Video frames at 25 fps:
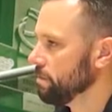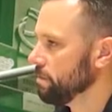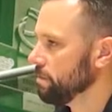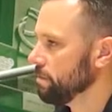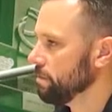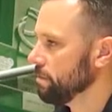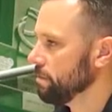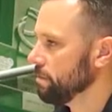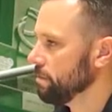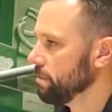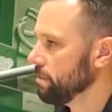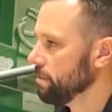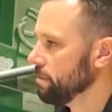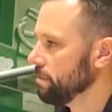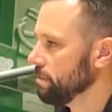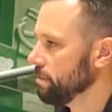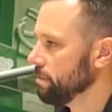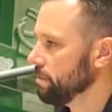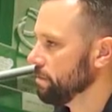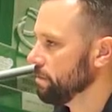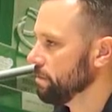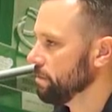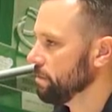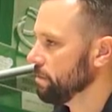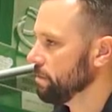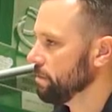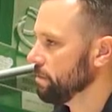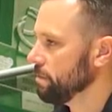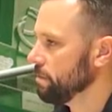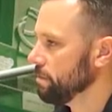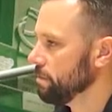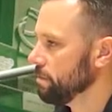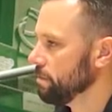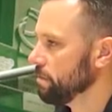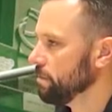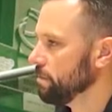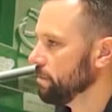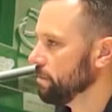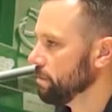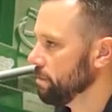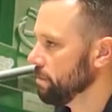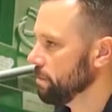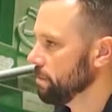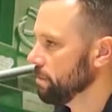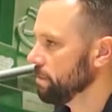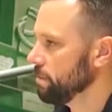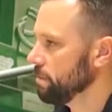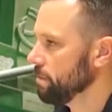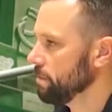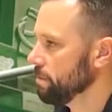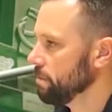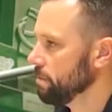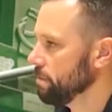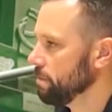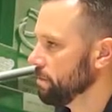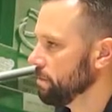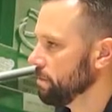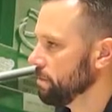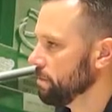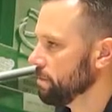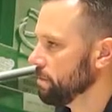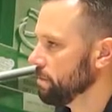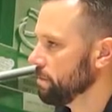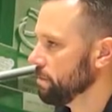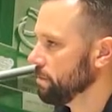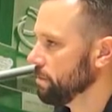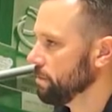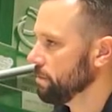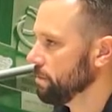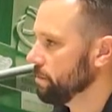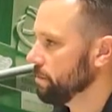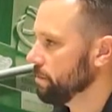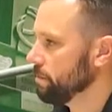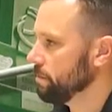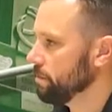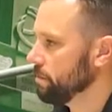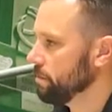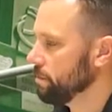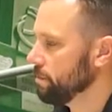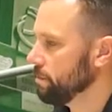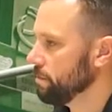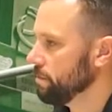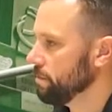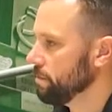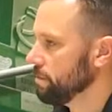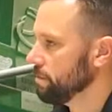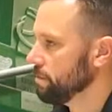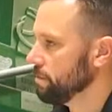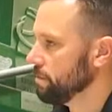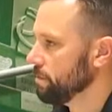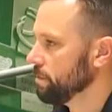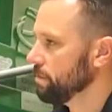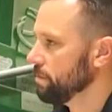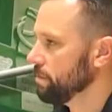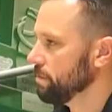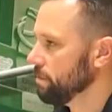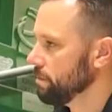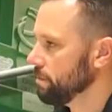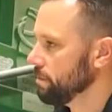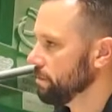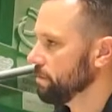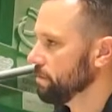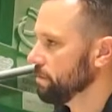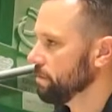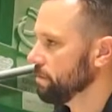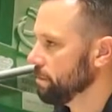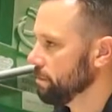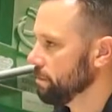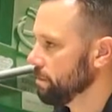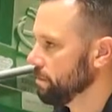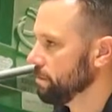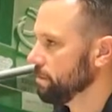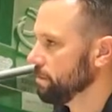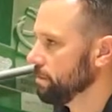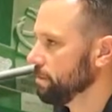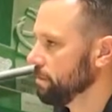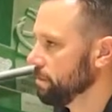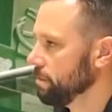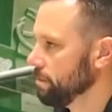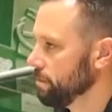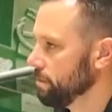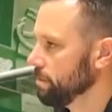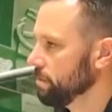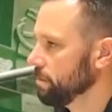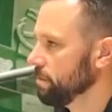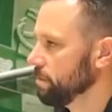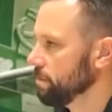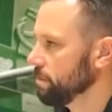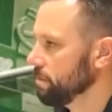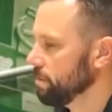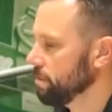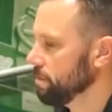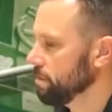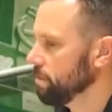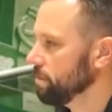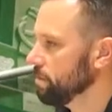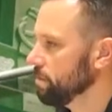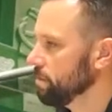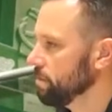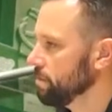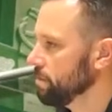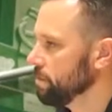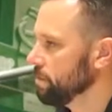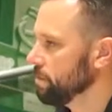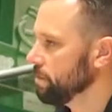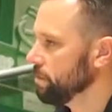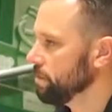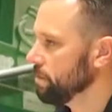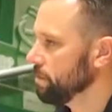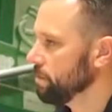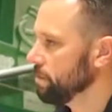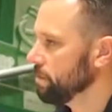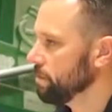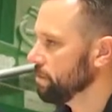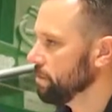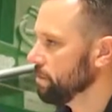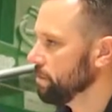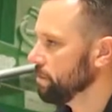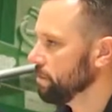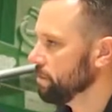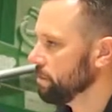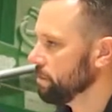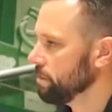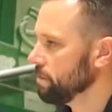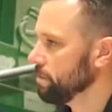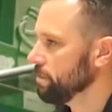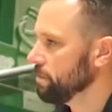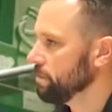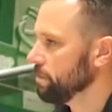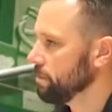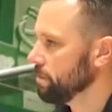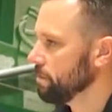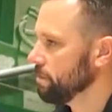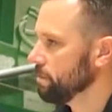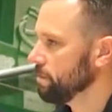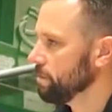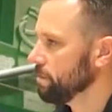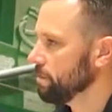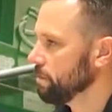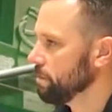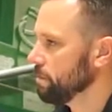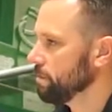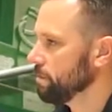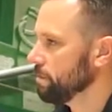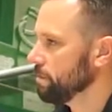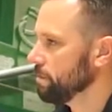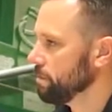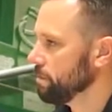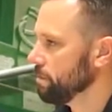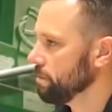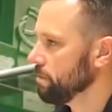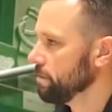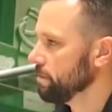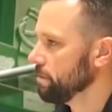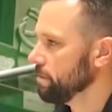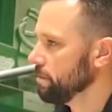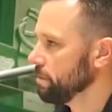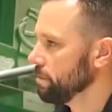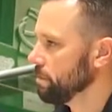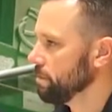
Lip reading: No words are spoken by the person on screen.